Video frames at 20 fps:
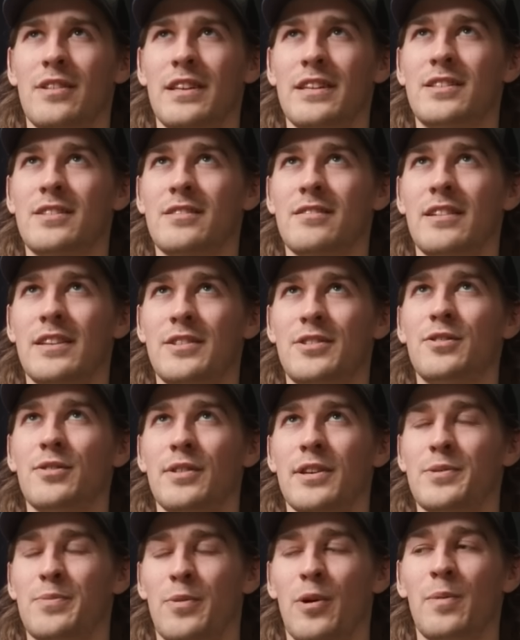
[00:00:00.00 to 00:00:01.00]
let's do
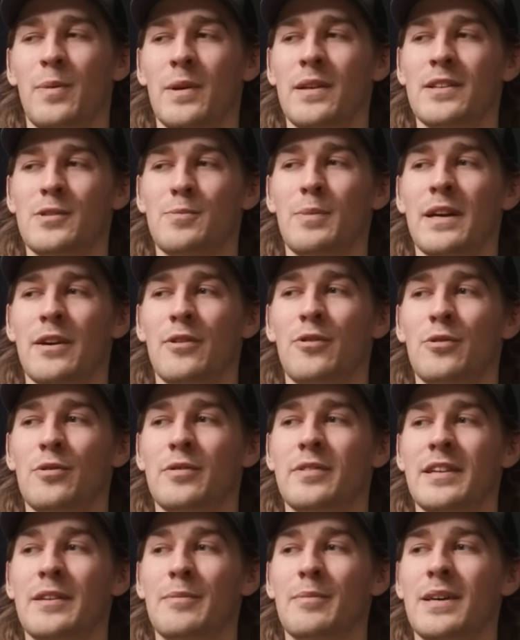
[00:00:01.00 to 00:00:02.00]
this proper. Let's make a whole
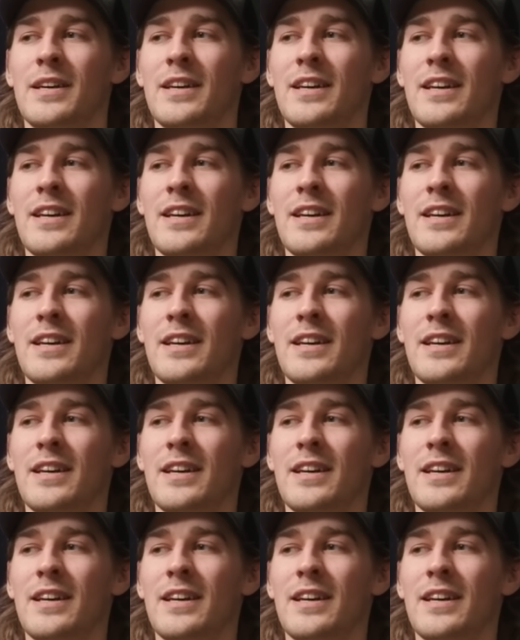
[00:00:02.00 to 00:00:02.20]
team.